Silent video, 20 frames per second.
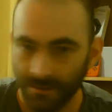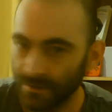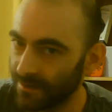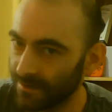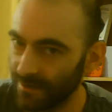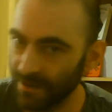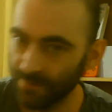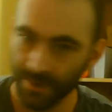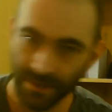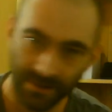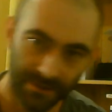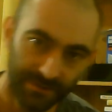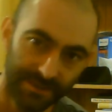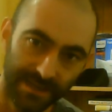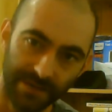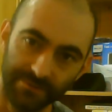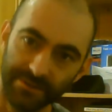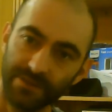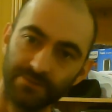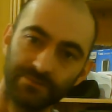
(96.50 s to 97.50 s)
They've been going
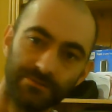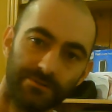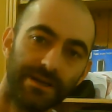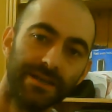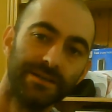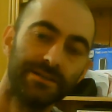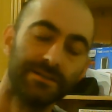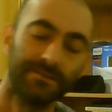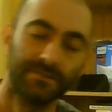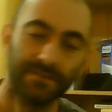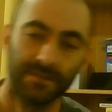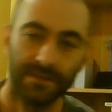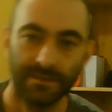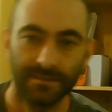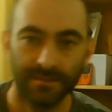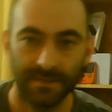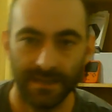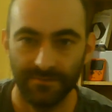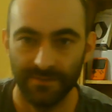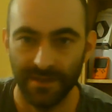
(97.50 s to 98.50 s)
downhill for ages, so let's
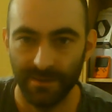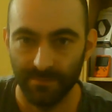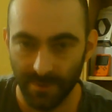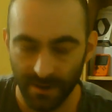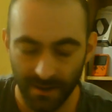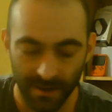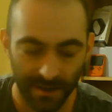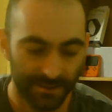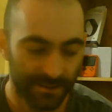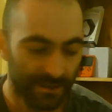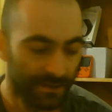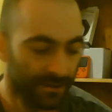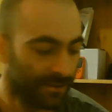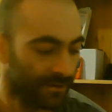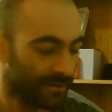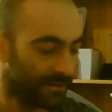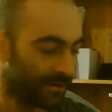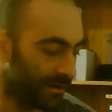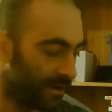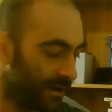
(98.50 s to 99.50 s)
leave them behind.
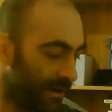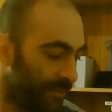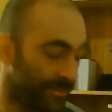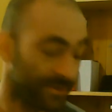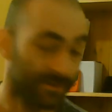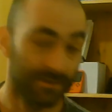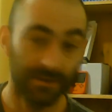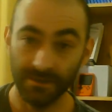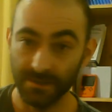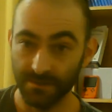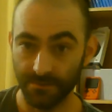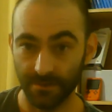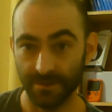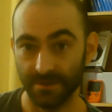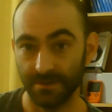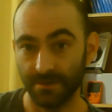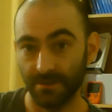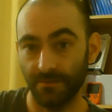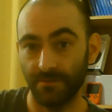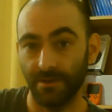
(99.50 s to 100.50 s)
There's loads of other
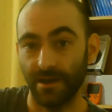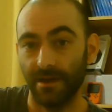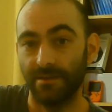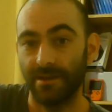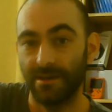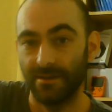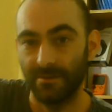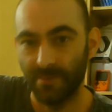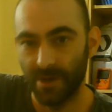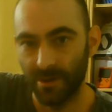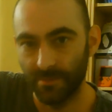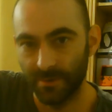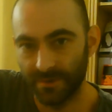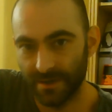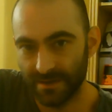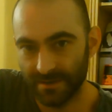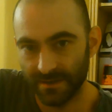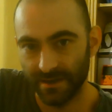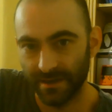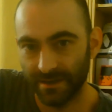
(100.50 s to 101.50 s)
stuff out there at the moment.
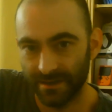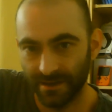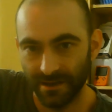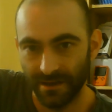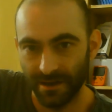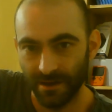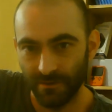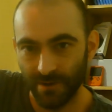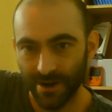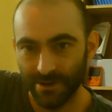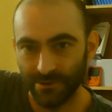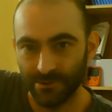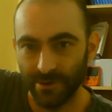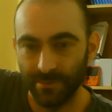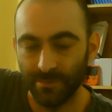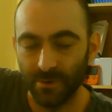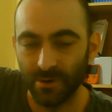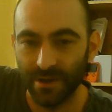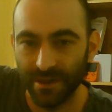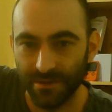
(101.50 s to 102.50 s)
There's like a Retroid
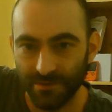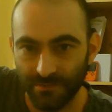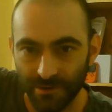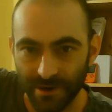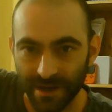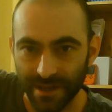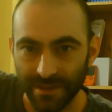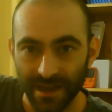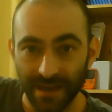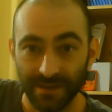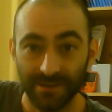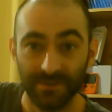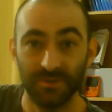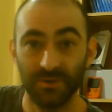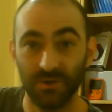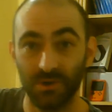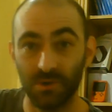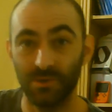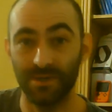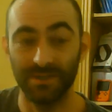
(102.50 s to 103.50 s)
Pocket 3. That looks cool.